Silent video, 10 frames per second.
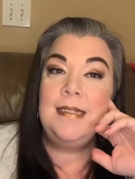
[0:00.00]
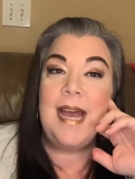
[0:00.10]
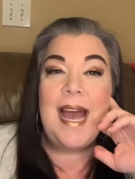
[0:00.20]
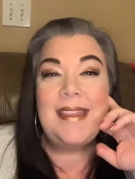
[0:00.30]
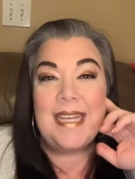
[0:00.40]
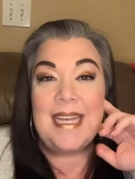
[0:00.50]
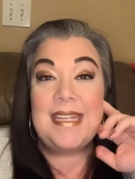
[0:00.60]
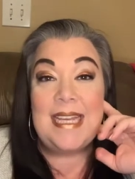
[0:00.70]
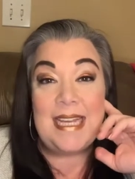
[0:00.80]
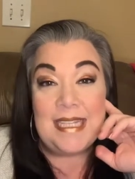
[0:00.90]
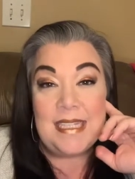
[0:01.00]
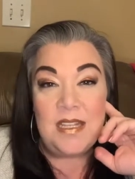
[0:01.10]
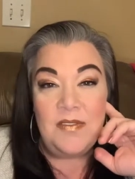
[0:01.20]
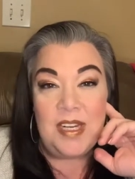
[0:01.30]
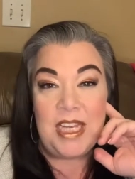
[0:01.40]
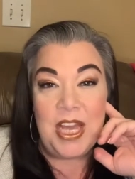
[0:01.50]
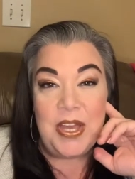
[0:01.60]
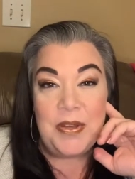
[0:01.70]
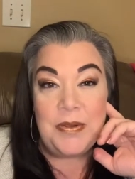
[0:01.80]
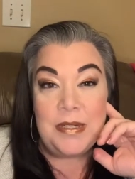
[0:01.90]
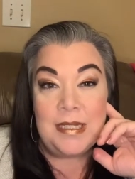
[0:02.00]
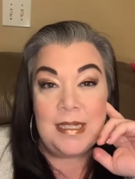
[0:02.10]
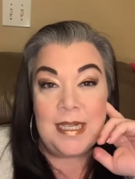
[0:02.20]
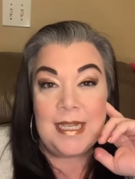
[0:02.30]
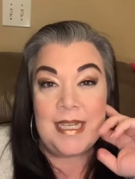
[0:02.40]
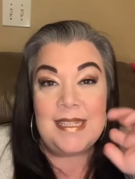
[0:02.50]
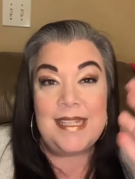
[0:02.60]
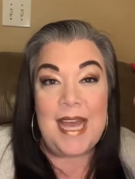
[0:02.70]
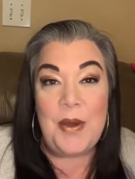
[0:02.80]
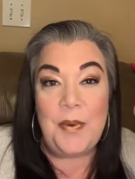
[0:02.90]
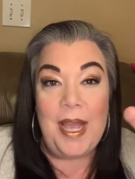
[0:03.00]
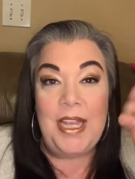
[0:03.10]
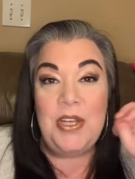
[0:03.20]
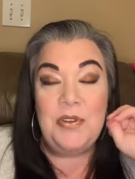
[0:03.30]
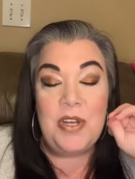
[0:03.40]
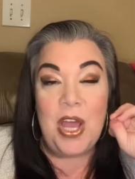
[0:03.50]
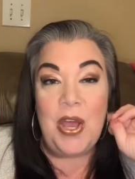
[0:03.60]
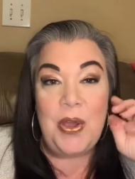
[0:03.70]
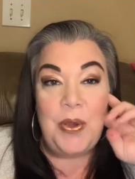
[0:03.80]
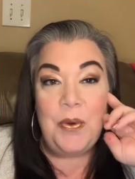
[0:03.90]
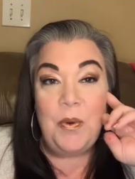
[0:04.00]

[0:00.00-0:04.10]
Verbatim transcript: I think at the end of the video. That way you know,